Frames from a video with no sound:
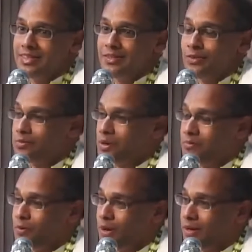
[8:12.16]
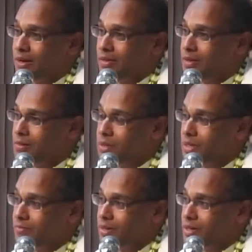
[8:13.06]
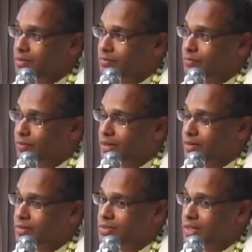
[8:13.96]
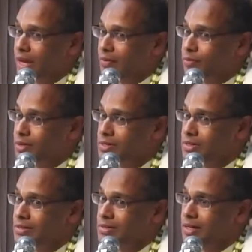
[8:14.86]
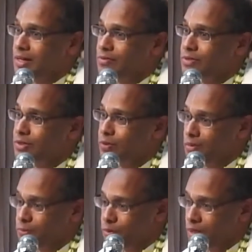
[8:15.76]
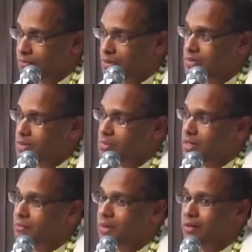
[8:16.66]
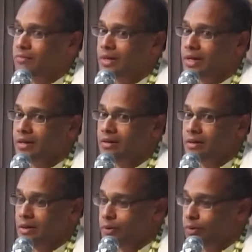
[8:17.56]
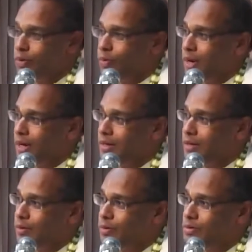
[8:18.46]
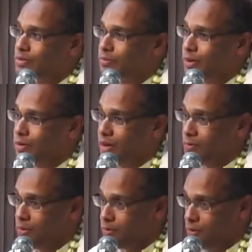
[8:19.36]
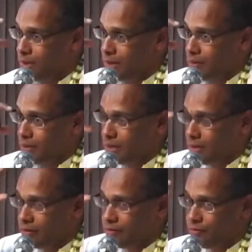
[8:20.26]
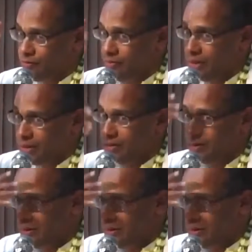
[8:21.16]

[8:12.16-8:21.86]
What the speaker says: You remember when Gandhari became very, very scared for her son's life? She told him, you come and see me in the middle of the night. Don't wear any clothes. When you come before me, I will take off that